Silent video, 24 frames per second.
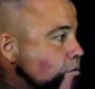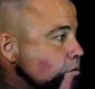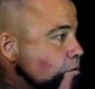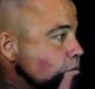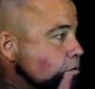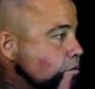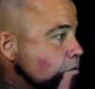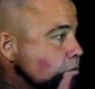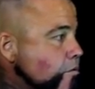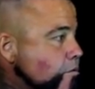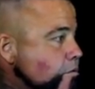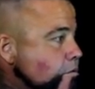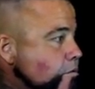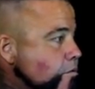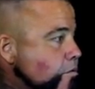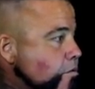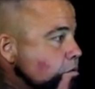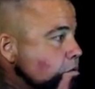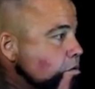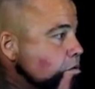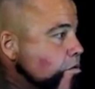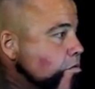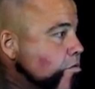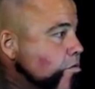
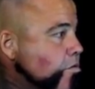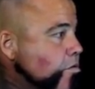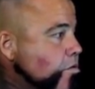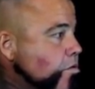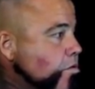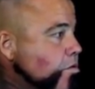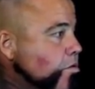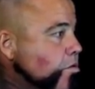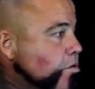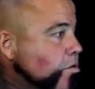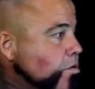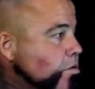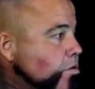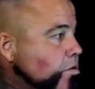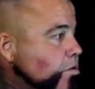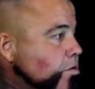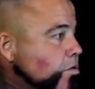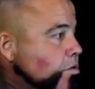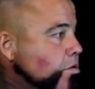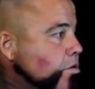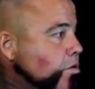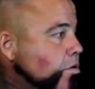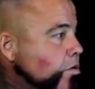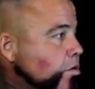
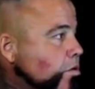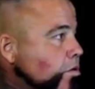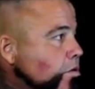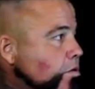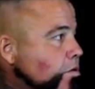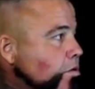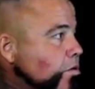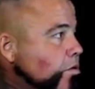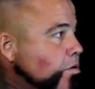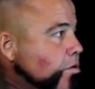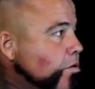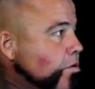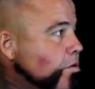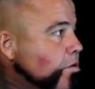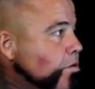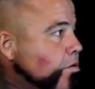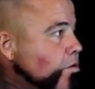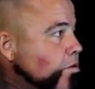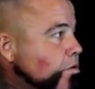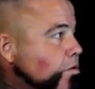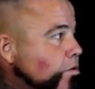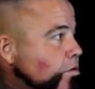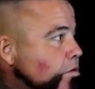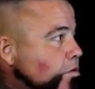
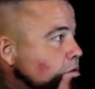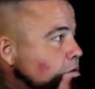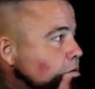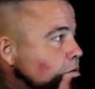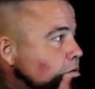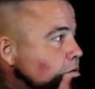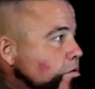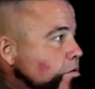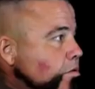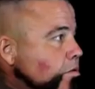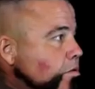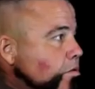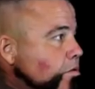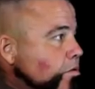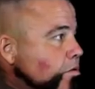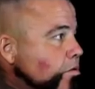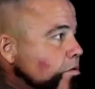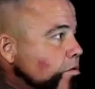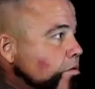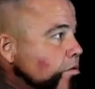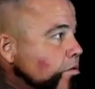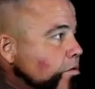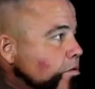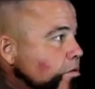
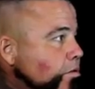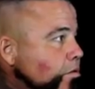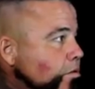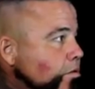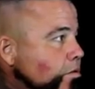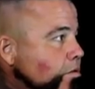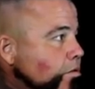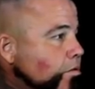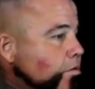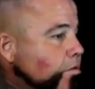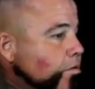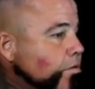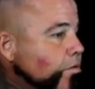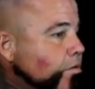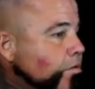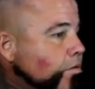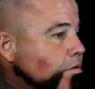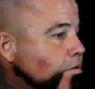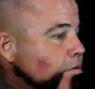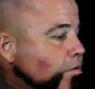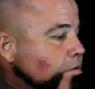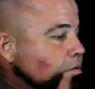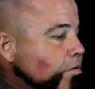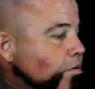
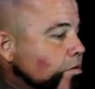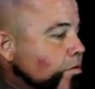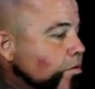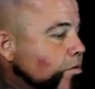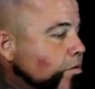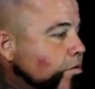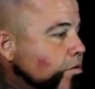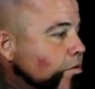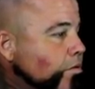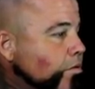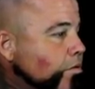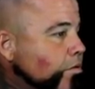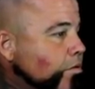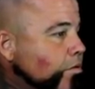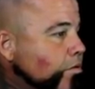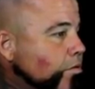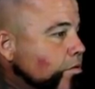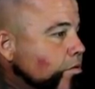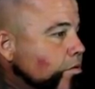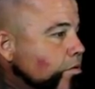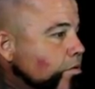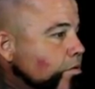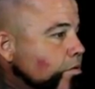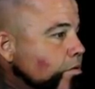
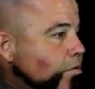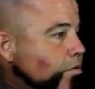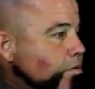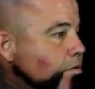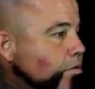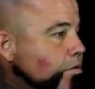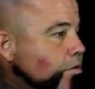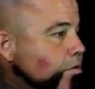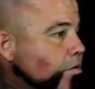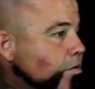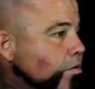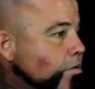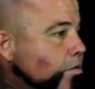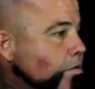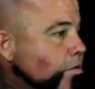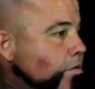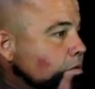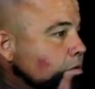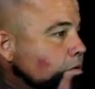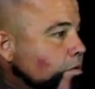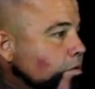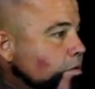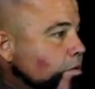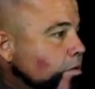
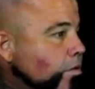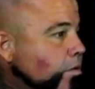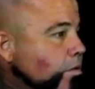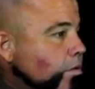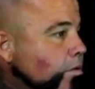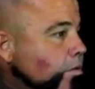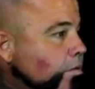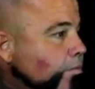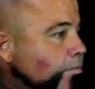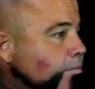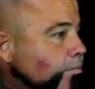No words are spoken by the person on screen.